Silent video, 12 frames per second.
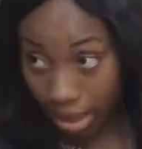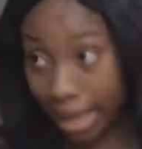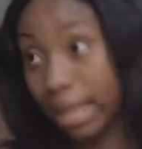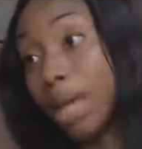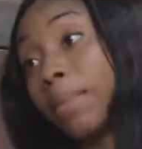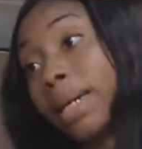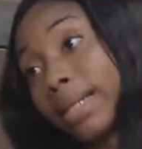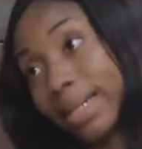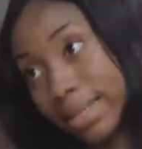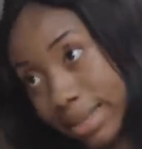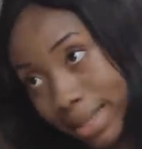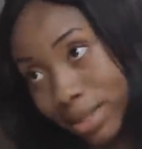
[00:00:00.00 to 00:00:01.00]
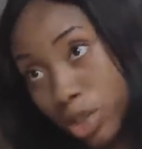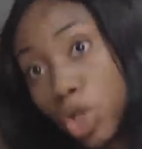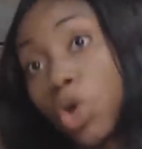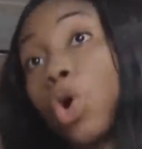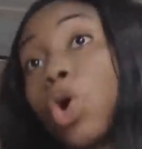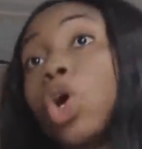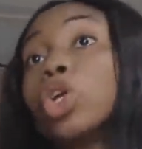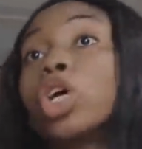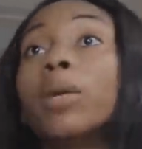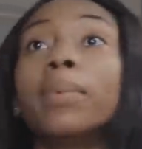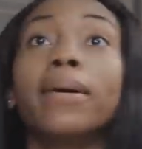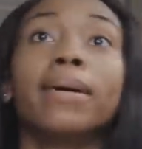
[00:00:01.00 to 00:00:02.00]
I came back last night. The hold
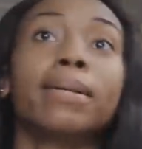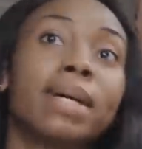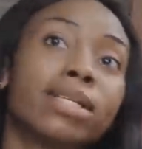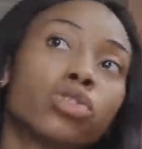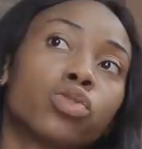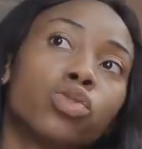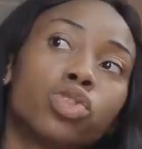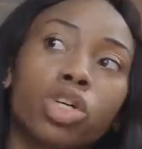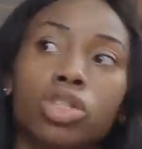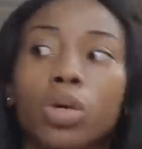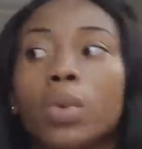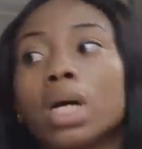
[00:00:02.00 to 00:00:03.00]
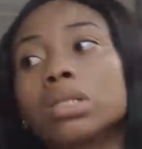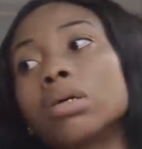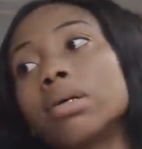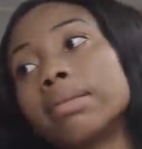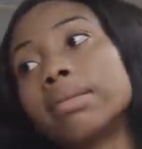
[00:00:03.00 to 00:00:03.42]
up around my school junction was so